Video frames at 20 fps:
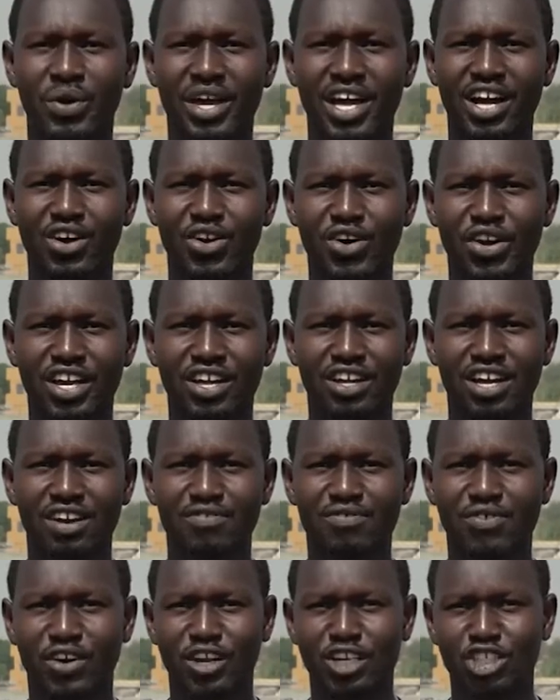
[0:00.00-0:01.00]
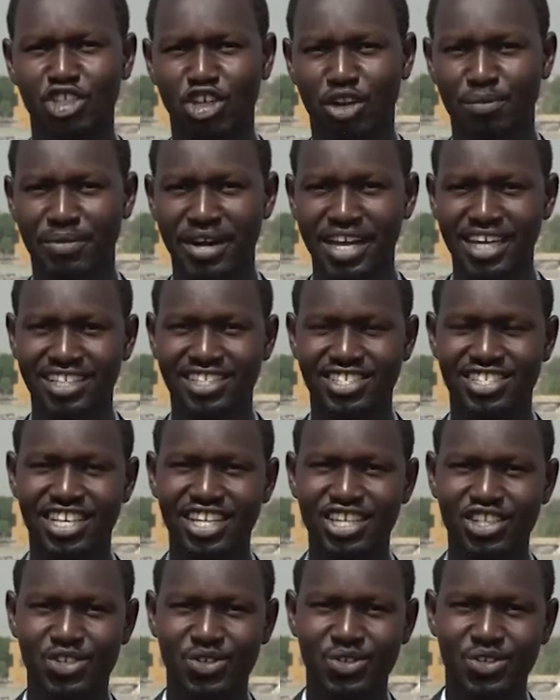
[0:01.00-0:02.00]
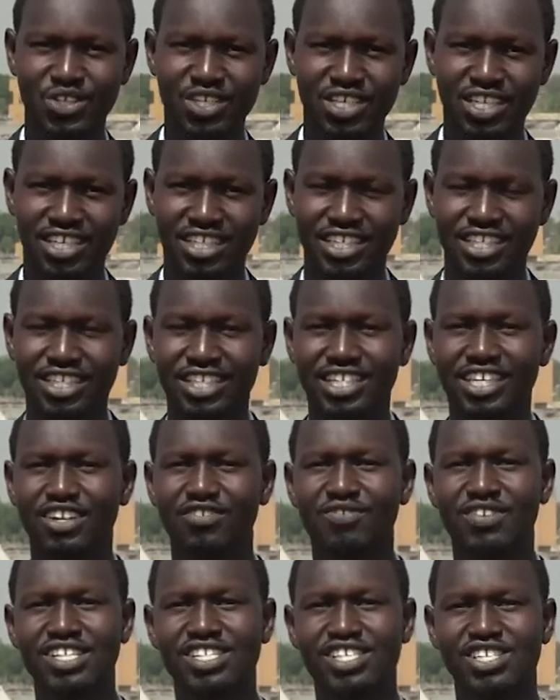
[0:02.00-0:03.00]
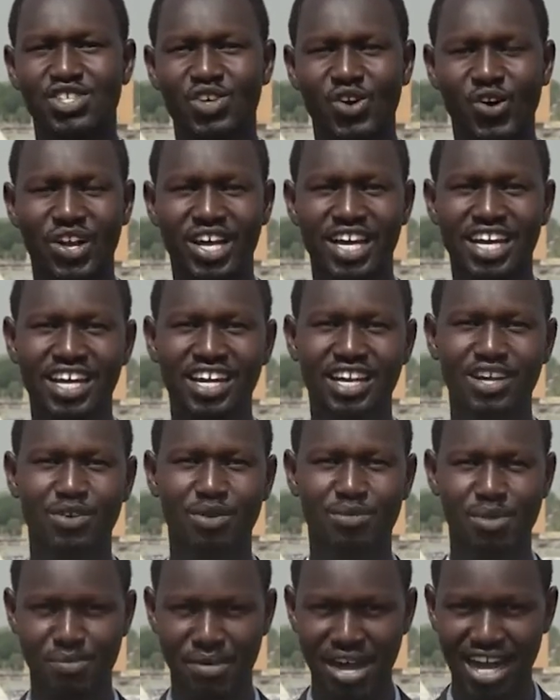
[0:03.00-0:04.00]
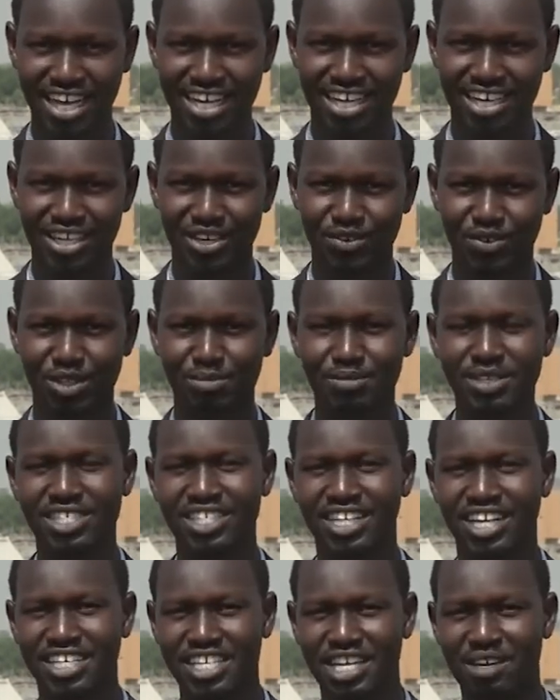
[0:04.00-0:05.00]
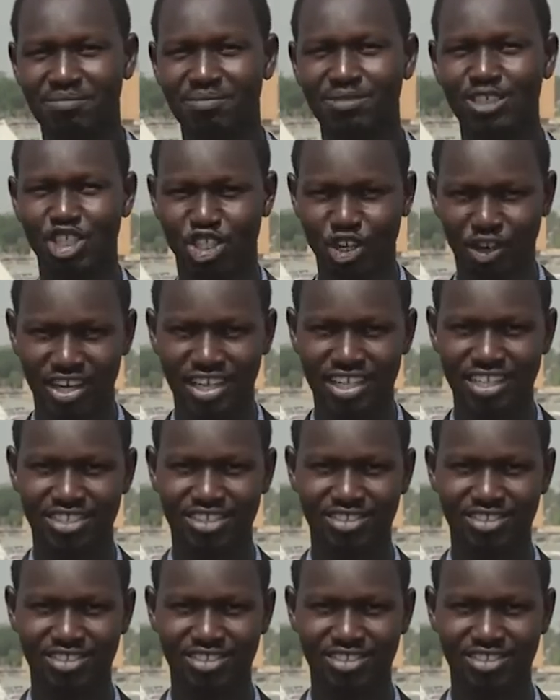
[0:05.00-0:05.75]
We are going for a short break. Stay tuned. Investors Corner will be back with Mr. Atem shortly.